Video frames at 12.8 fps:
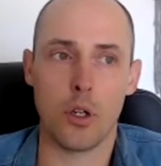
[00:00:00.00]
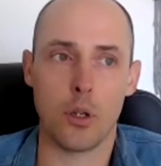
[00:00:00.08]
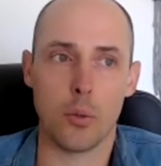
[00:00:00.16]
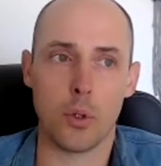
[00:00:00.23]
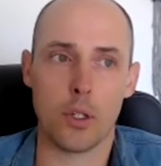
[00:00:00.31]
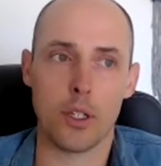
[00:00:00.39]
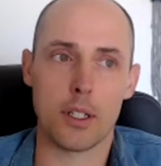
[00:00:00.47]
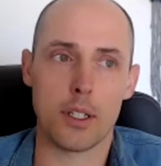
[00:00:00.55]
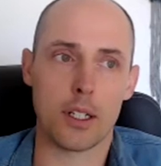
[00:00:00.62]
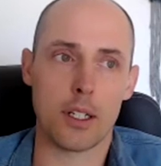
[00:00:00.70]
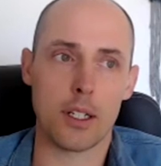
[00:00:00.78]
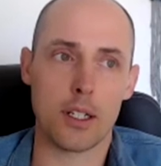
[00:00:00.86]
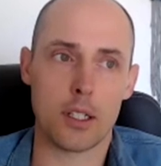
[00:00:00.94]
with the
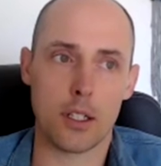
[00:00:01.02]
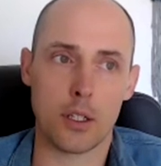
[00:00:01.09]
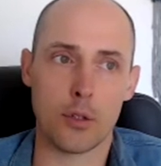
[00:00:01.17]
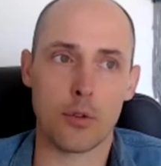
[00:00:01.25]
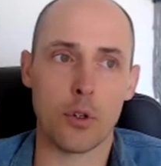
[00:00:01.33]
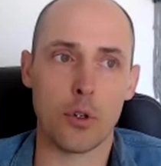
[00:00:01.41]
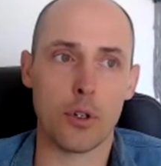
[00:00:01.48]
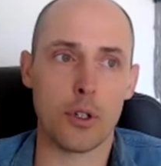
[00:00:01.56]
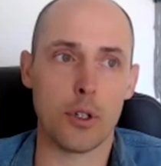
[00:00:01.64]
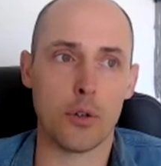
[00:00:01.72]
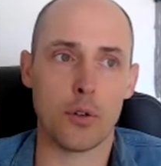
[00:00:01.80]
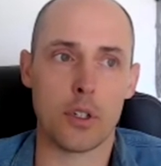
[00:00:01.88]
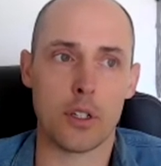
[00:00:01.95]
techniques that you've learned
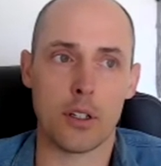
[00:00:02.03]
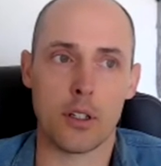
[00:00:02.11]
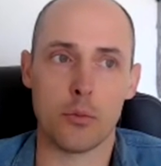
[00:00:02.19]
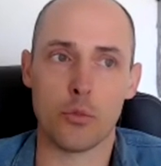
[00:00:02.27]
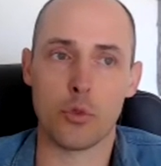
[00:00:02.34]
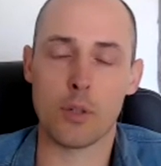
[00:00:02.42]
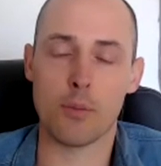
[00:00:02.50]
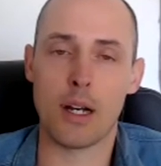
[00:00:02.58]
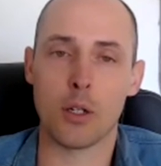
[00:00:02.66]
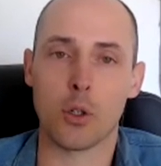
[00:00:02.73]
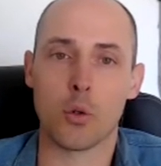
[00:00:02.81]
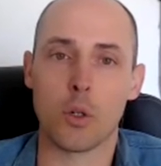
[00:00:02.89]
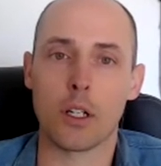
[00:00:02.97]
over time,
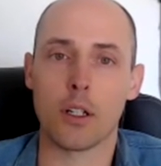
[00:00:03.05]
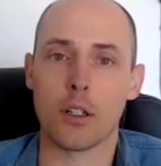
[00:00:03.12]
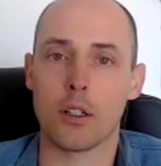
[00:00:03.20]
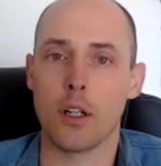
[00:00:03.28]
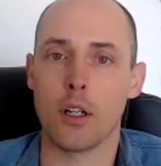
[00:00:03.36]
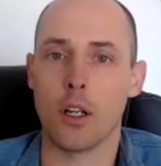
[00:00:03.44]
rebound quicker,